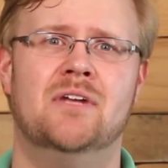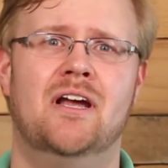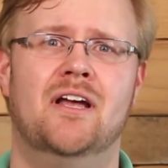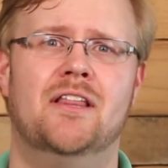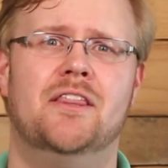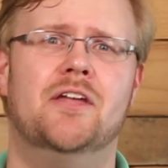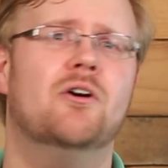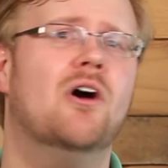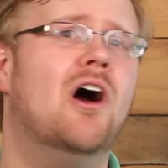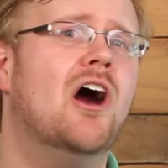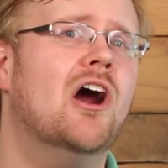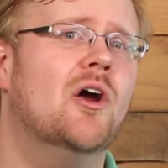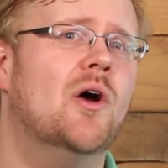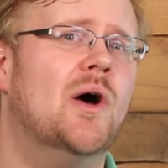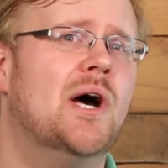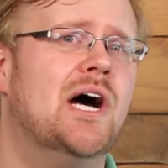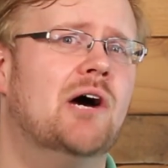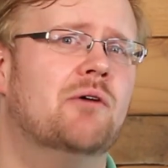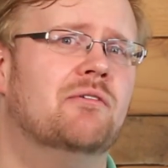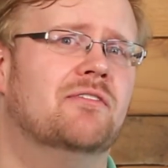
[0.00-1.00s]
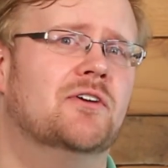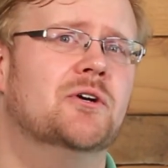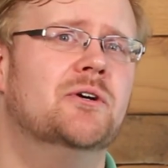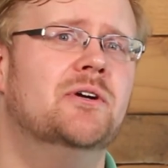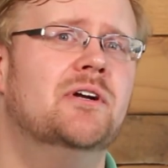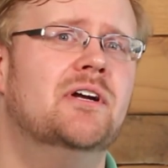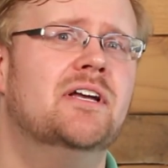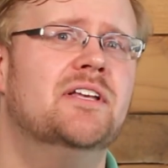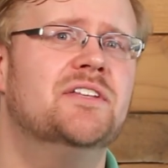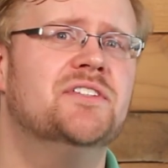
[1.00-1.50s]
There are, however,
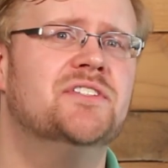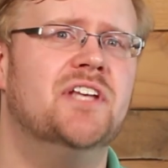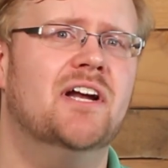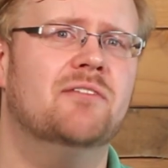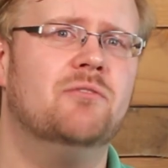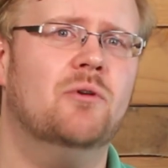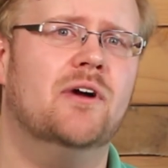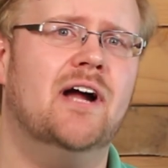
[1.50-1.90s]
several